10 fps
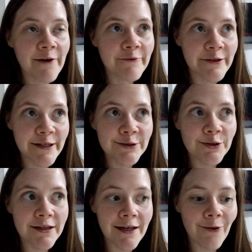I really
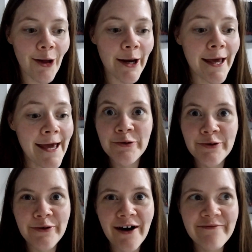enjoyed that a lot. Who
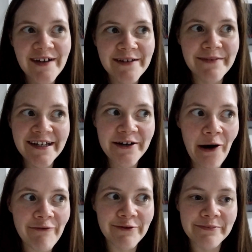knew how fun mini
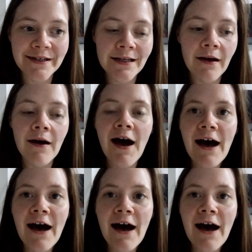golf would be?